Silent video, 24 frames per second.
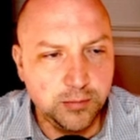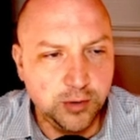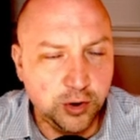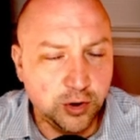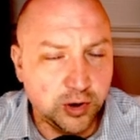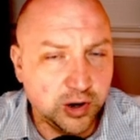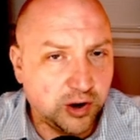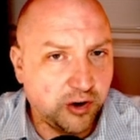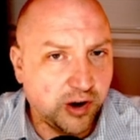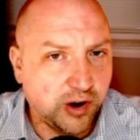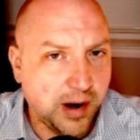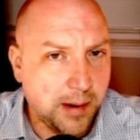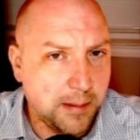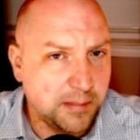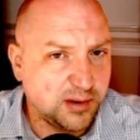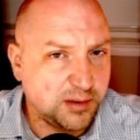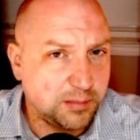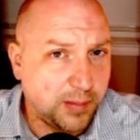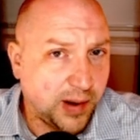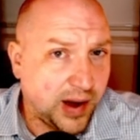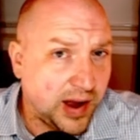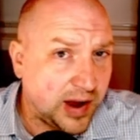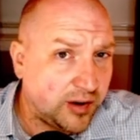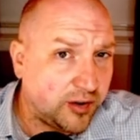unigrams,
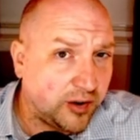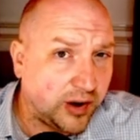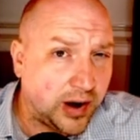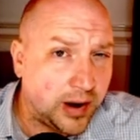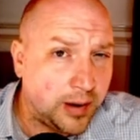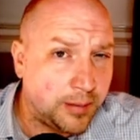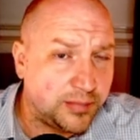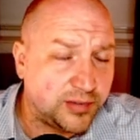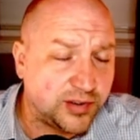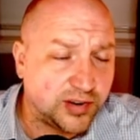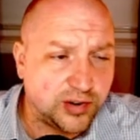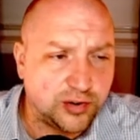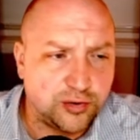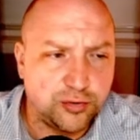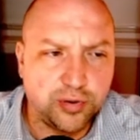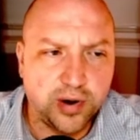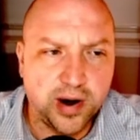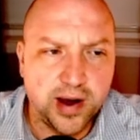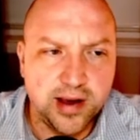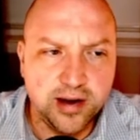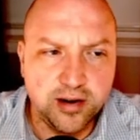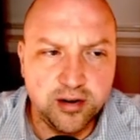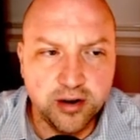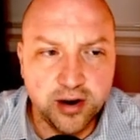bigrams, and
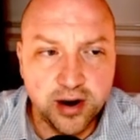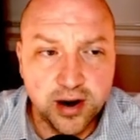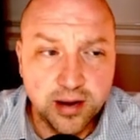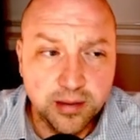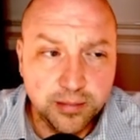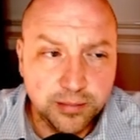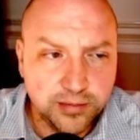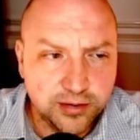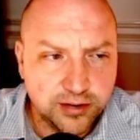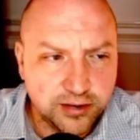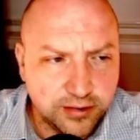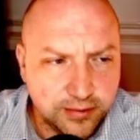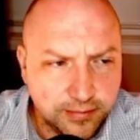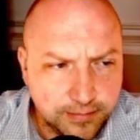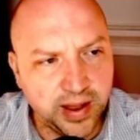trigrams.